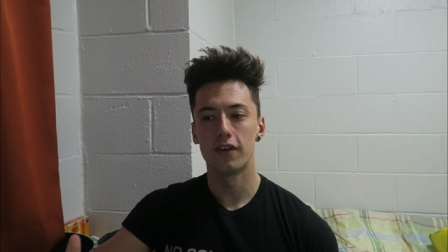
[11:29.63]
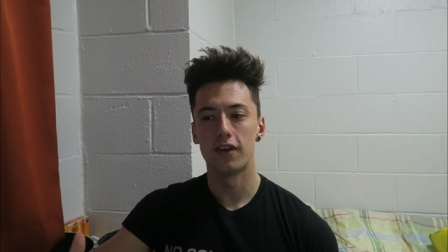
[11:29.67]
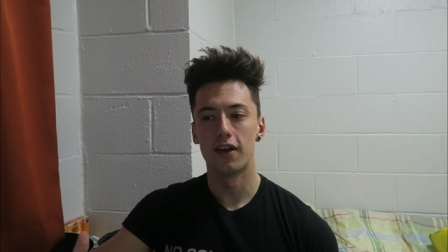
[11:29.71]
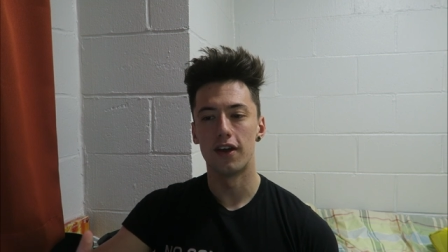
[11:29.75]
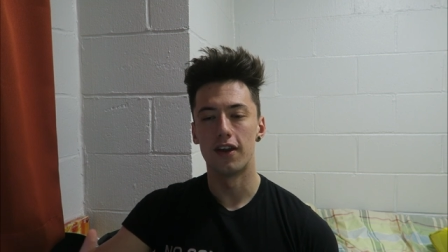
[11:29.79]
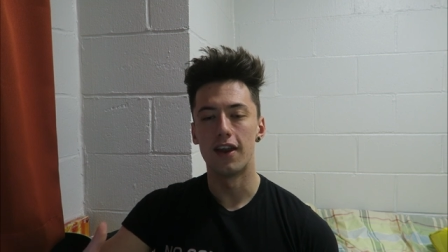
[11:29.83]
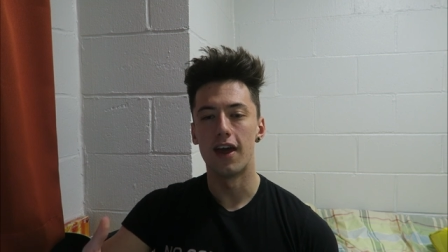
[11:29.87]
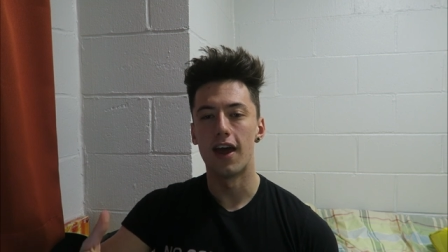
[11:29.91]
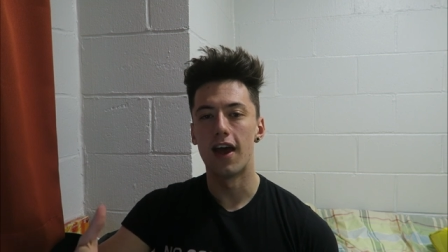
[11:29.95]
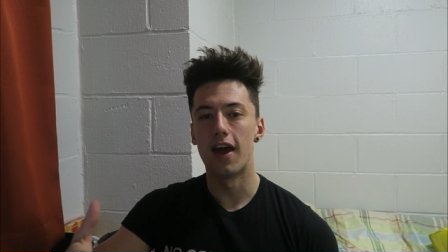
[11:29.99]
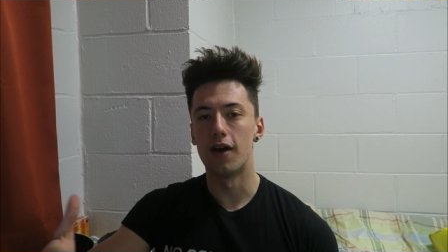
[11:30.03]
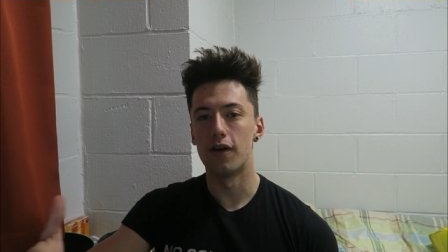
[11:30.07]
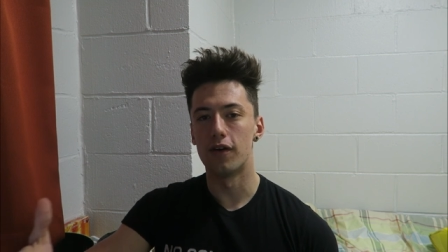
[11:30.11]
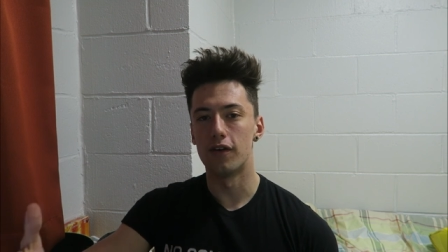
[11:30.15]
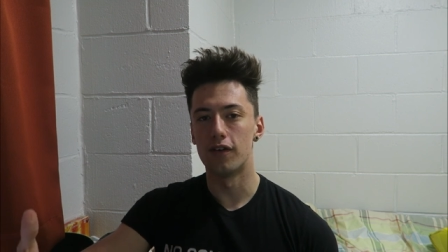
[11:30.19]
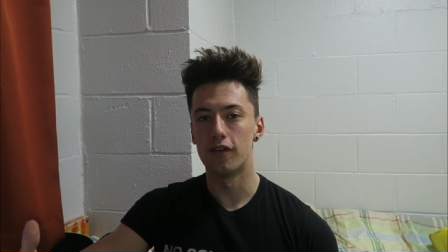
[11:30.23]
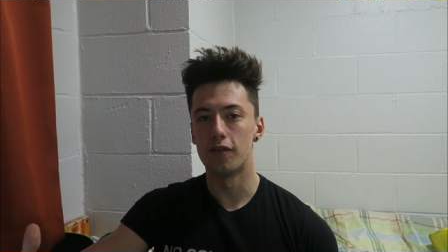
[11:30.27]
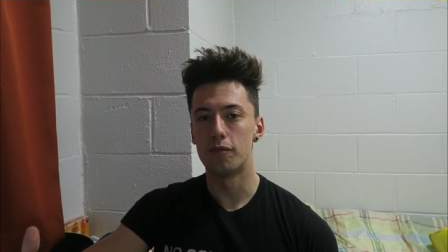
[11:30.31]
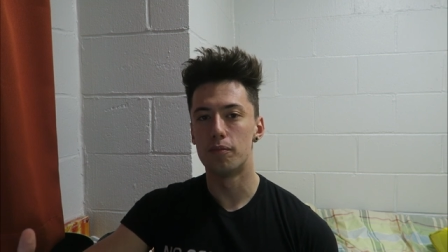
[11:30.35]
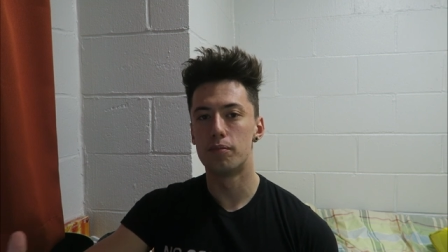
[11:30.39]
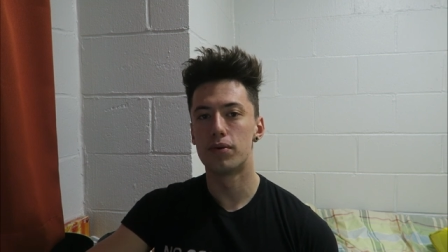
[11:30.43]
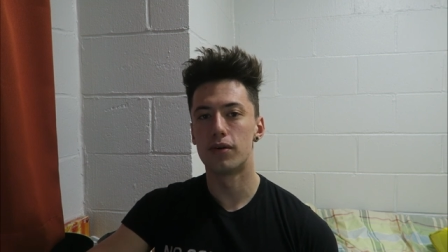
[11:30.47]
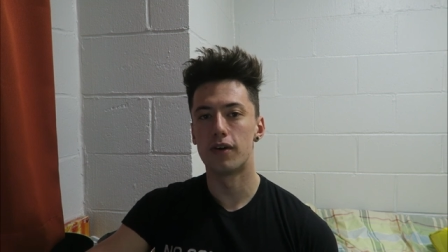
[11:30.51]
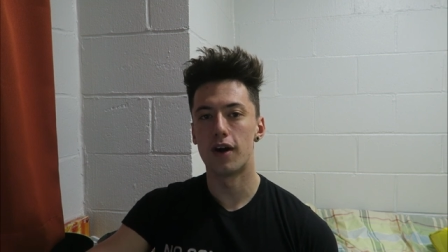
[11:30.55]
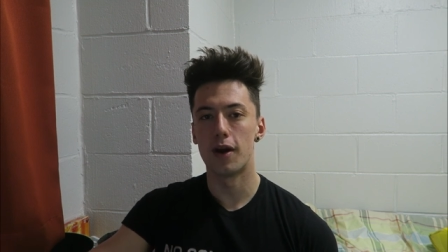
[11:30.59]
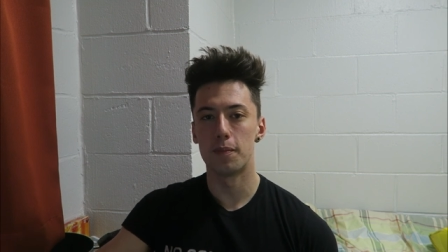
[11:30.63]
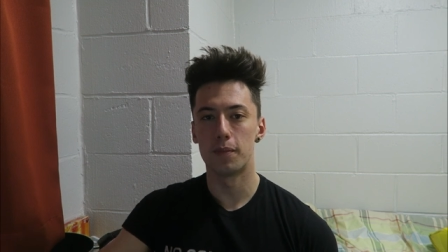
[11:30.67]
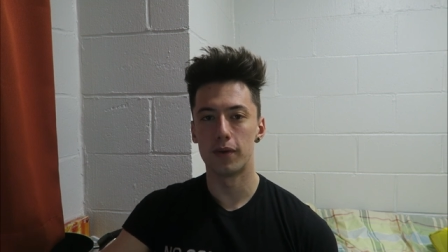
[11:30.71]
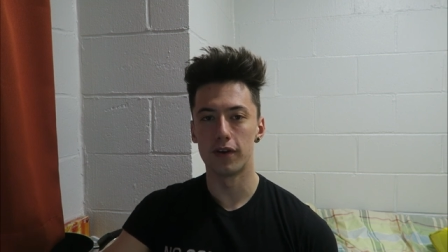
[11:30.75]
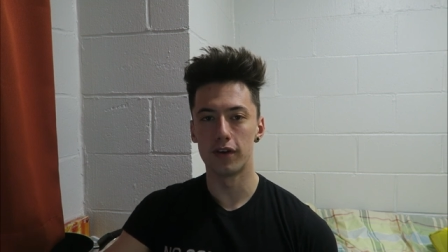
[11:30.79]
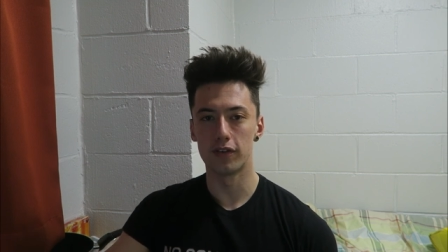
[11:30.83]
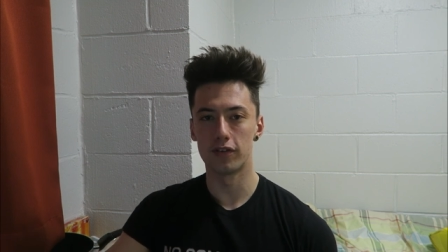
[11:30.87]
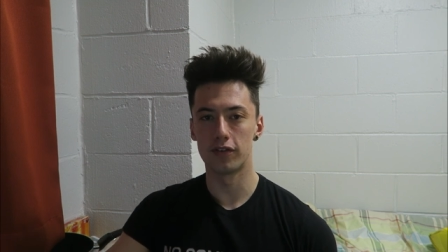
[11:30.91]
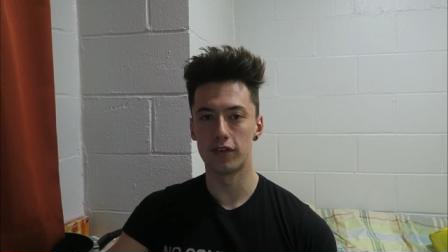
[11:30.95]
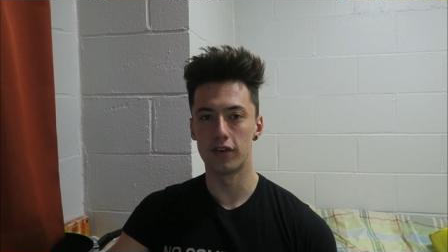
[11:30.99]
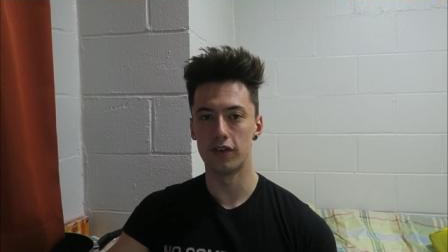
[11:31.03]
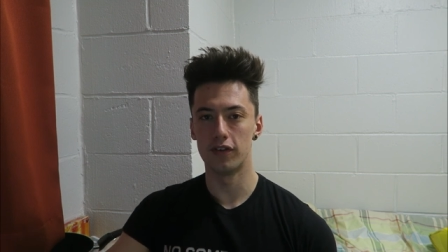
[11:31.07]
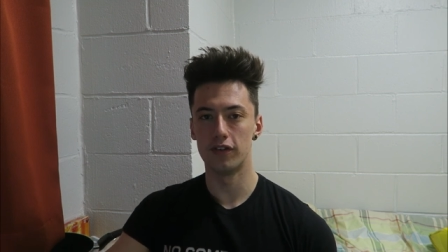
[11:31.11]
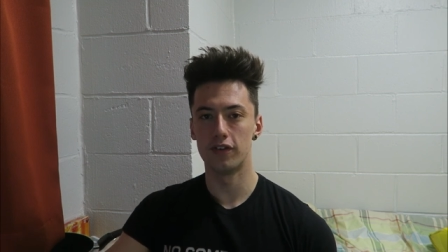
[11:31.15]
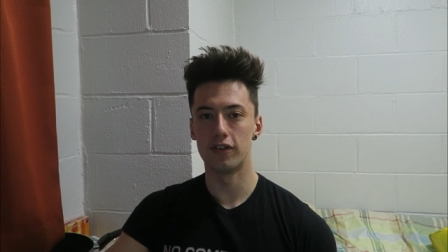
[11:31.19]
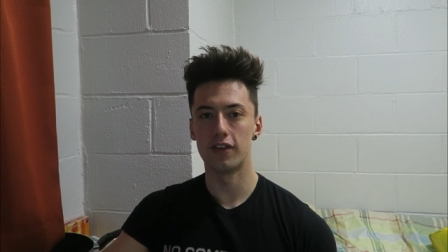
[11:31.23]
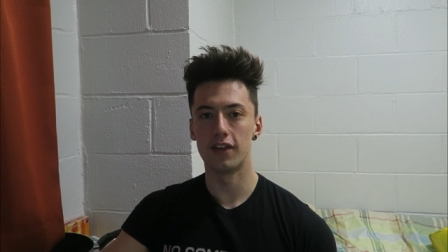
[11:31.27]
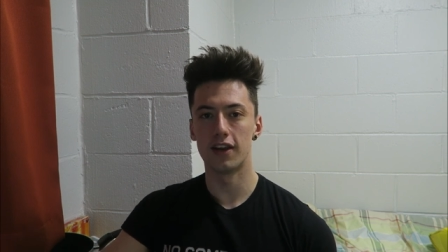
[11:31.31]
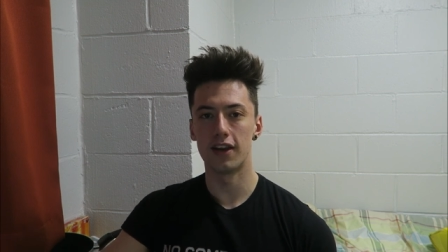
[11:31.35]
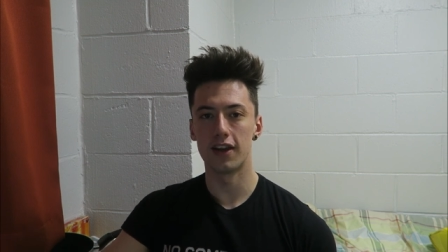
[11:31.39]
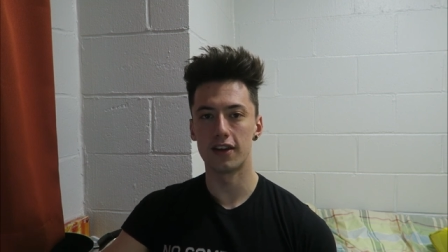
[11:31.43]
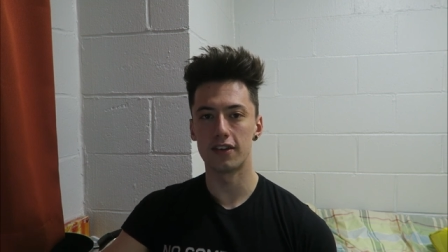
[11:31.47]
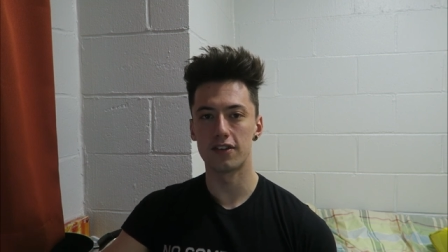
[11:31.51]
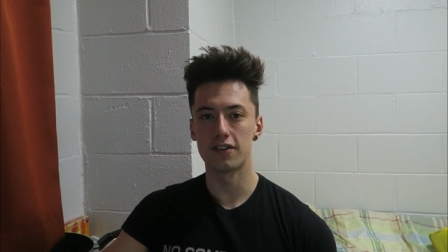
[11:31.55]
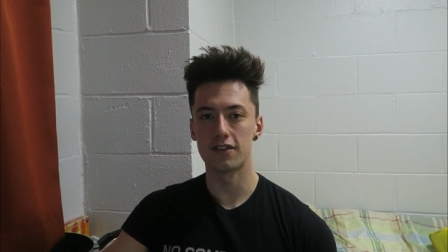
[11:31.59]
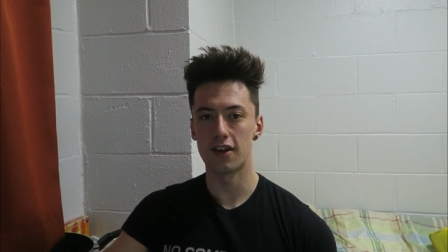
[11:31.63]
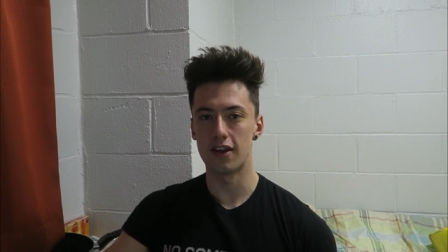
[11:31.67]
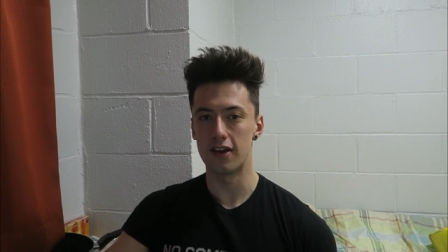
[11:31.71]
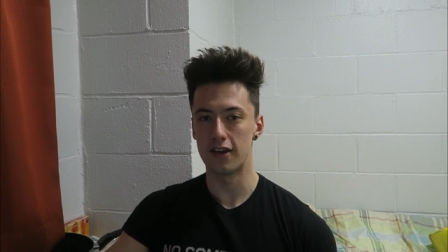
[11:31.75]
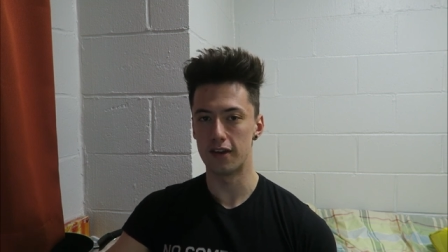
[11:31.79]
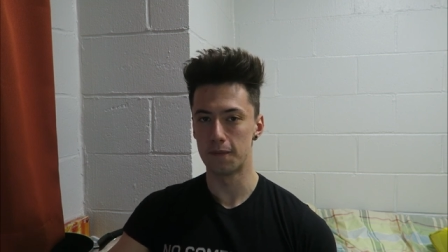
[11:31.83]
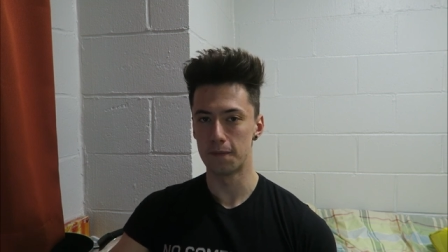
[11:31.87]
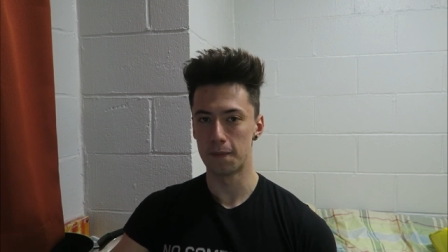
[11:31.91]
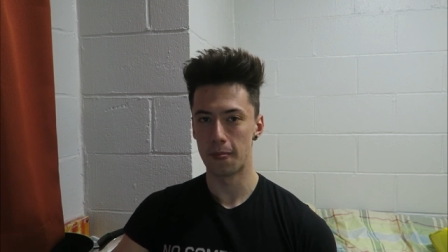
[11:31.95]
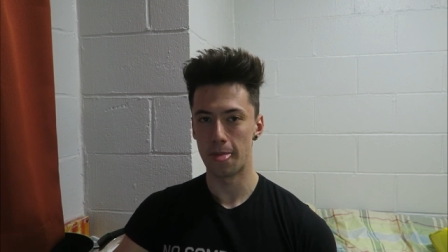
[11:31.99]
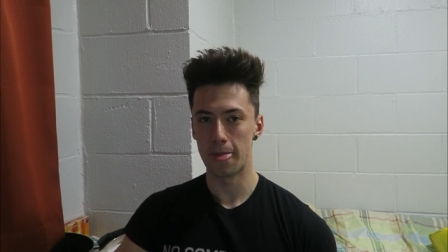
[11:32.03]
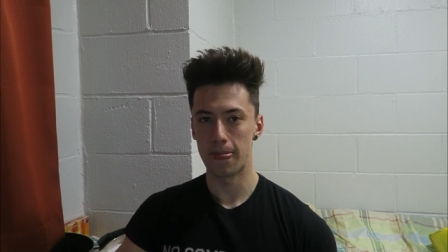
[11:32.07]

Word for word: an hour of prepping food for the next day?